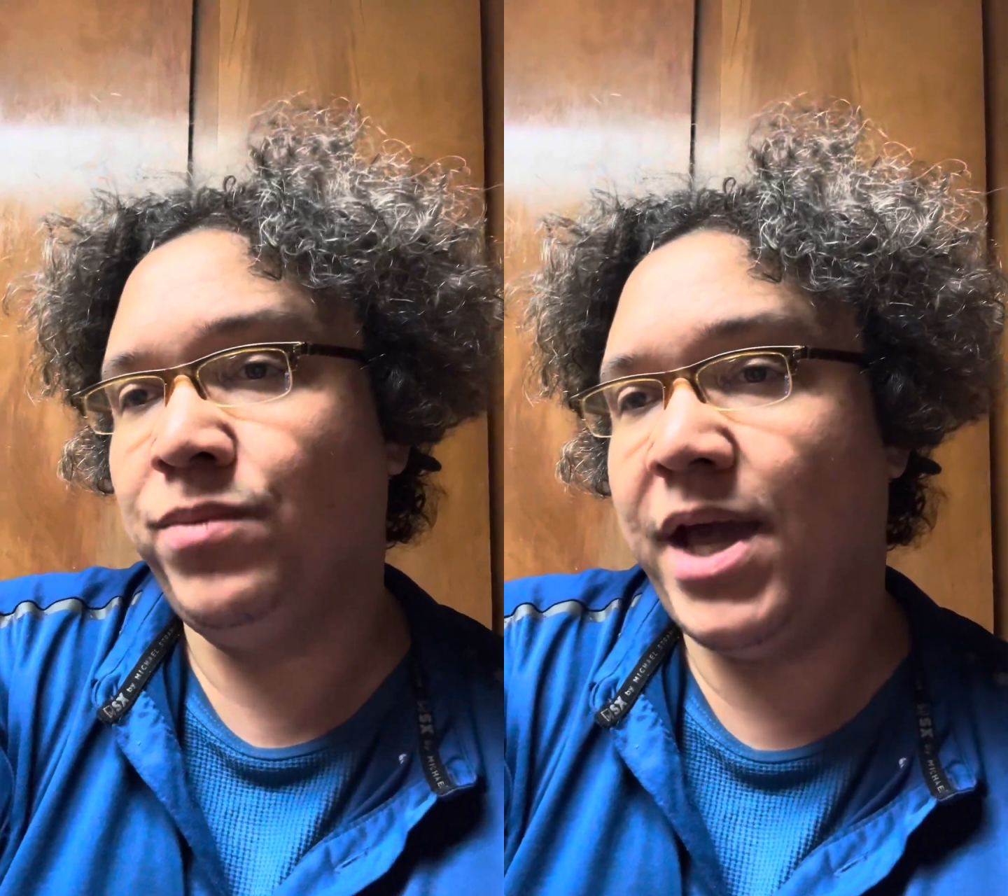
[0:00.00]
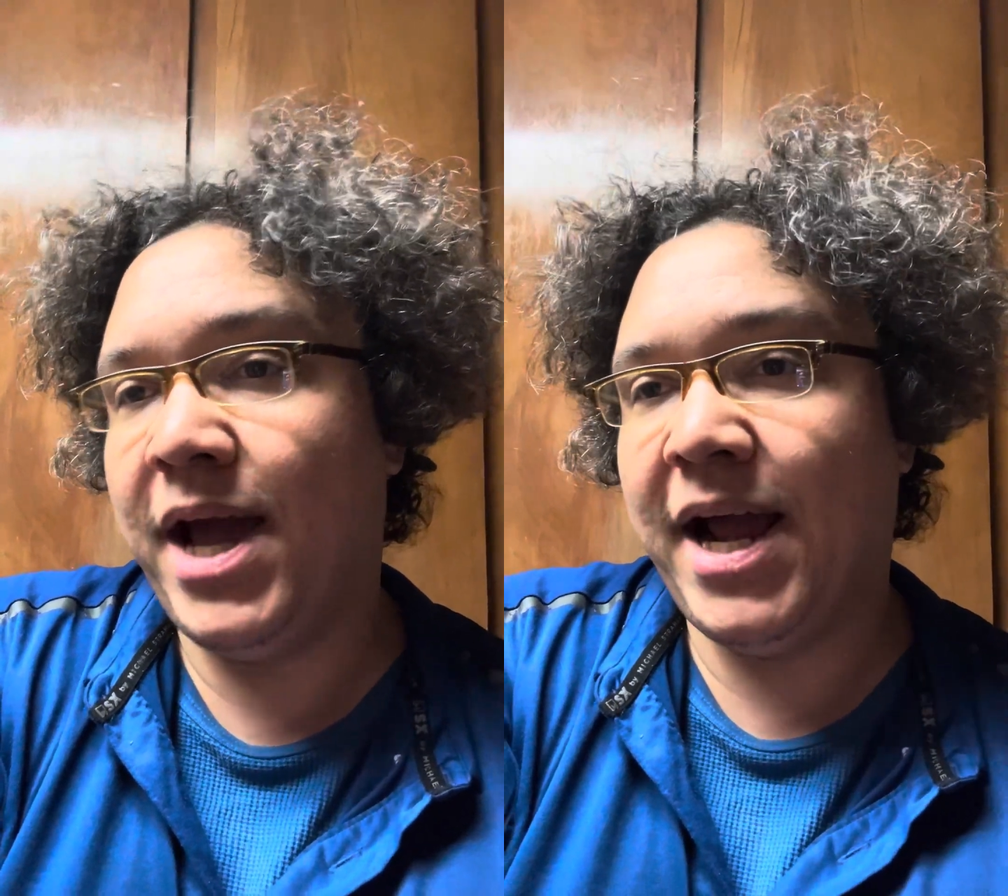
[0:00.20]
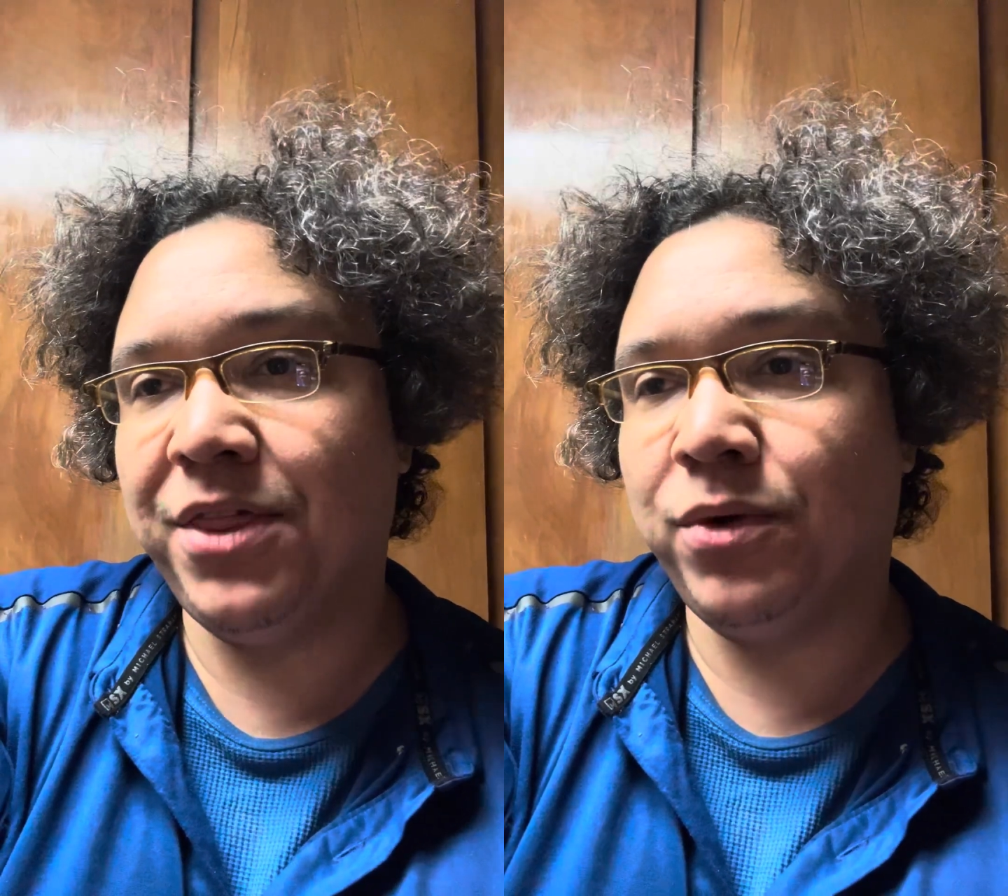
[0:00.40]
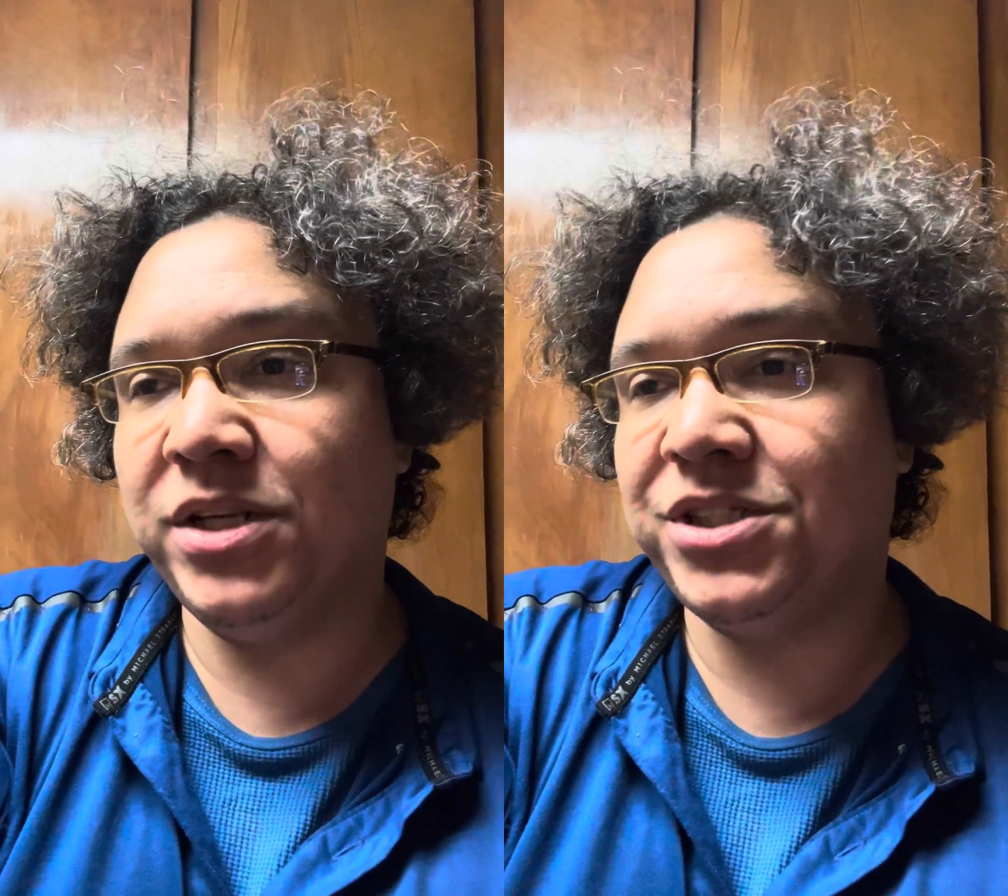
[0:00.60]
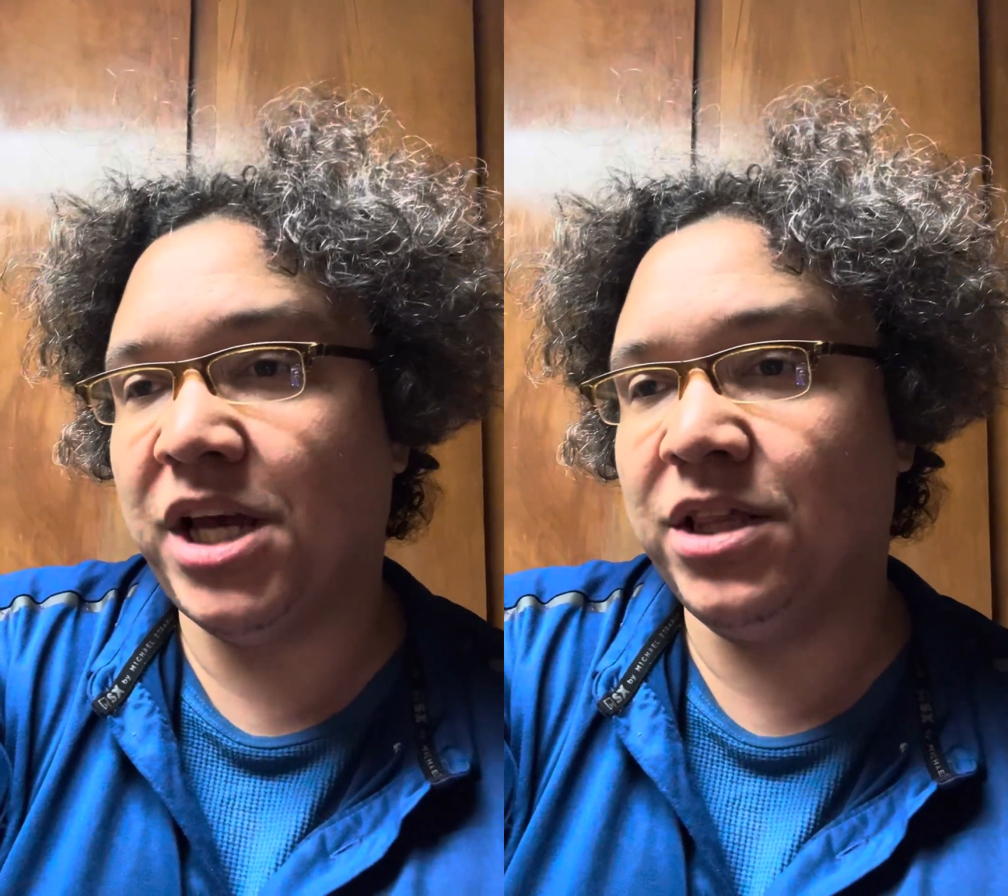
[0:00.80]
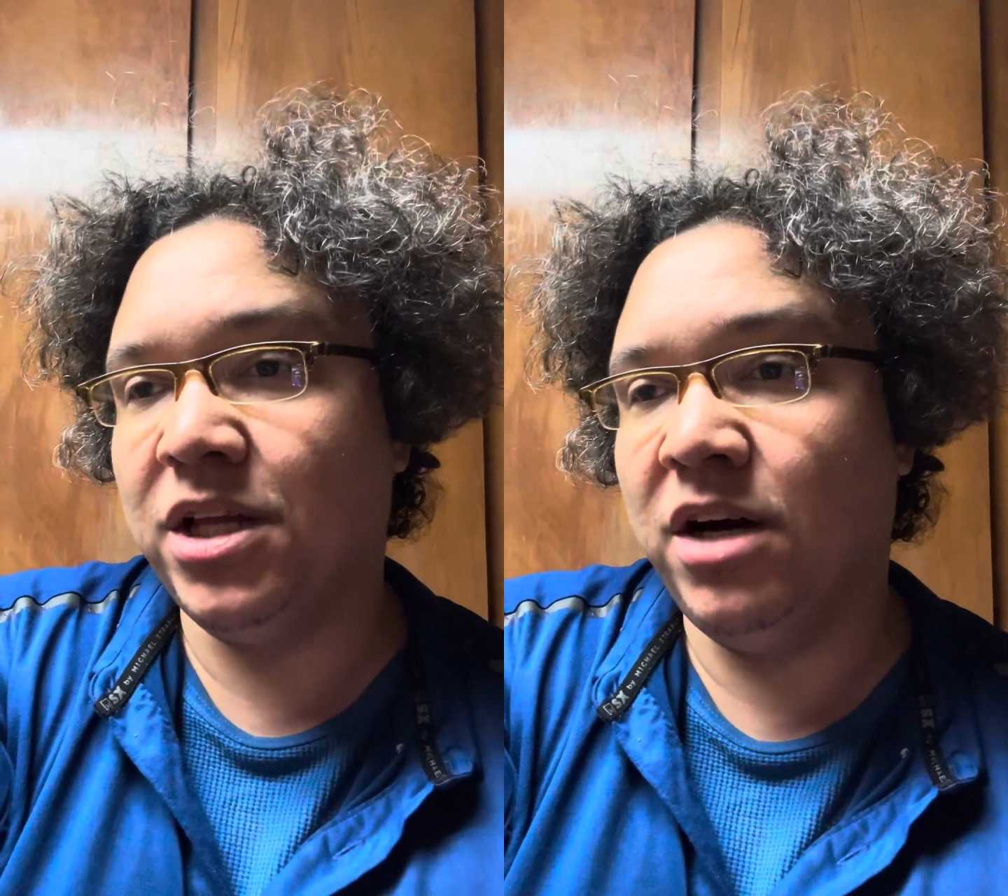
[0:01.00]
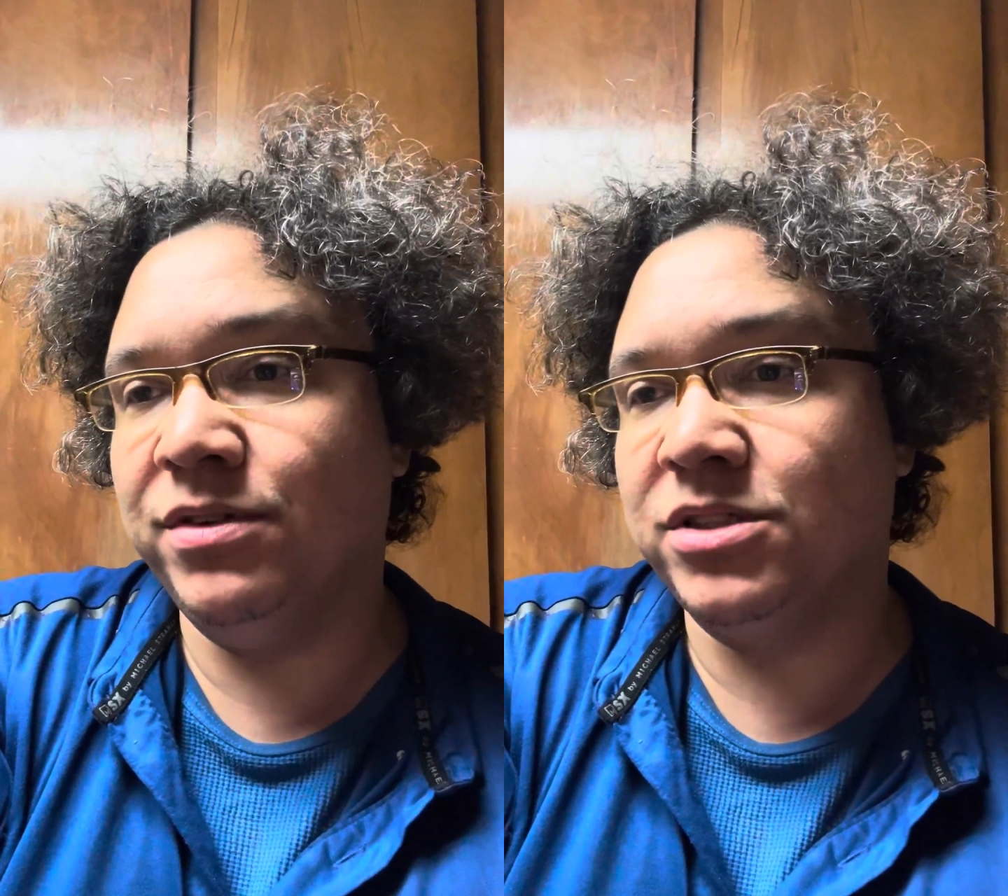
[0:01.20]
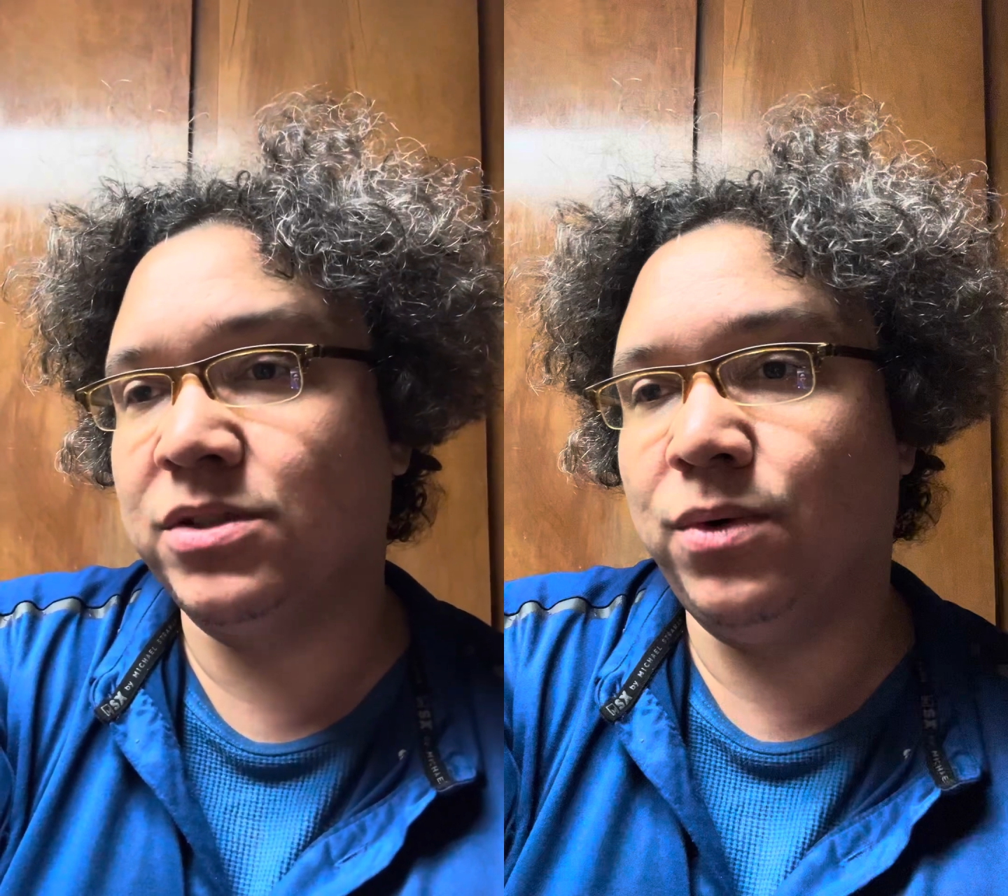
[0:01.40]
Anne Hathaway saying love
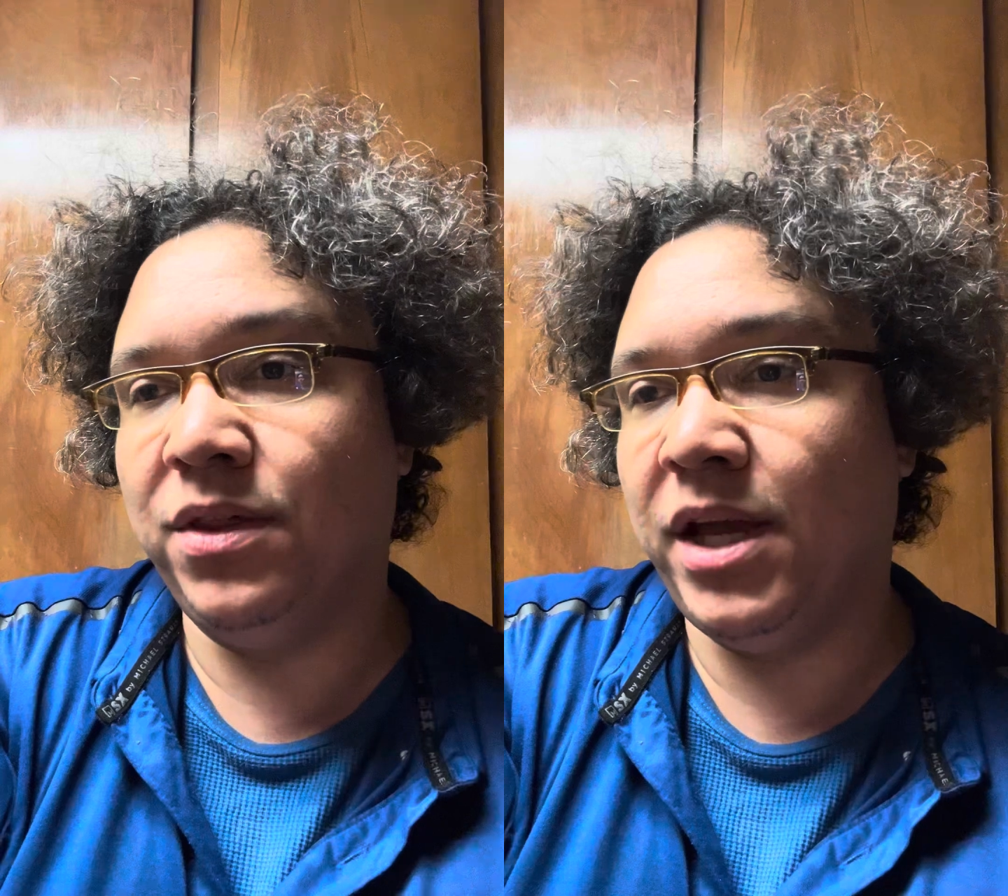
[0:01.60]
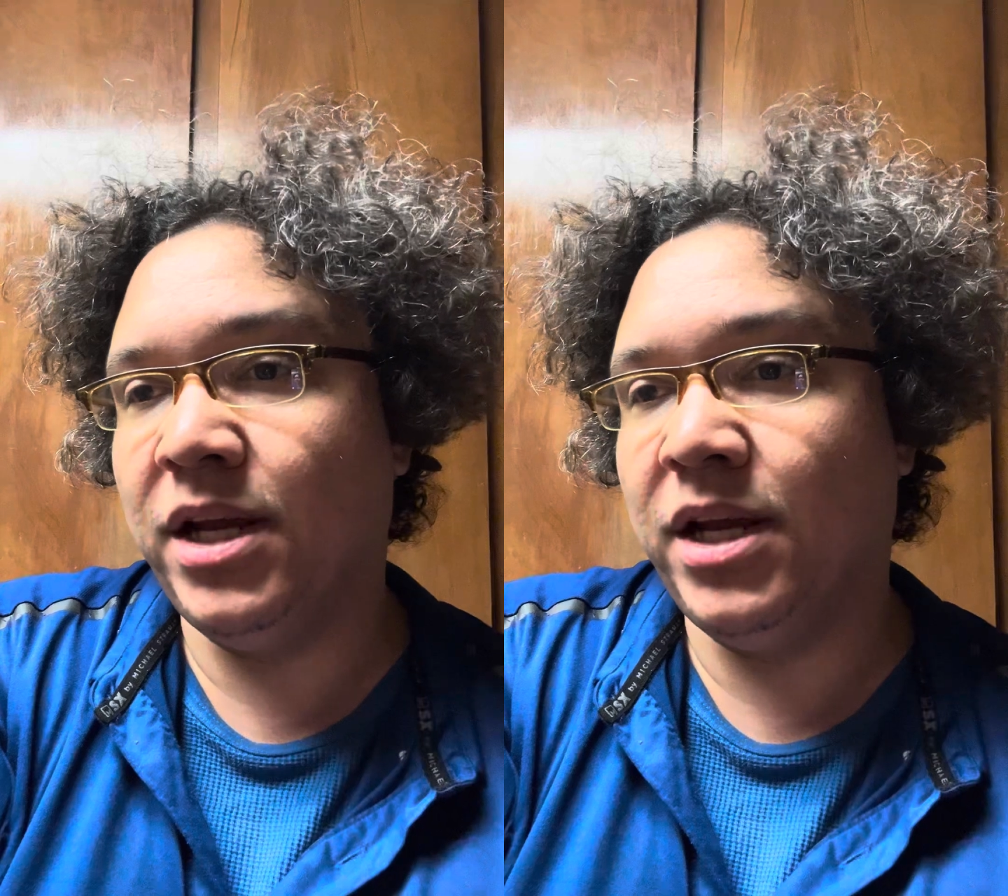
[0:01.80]
is the one thing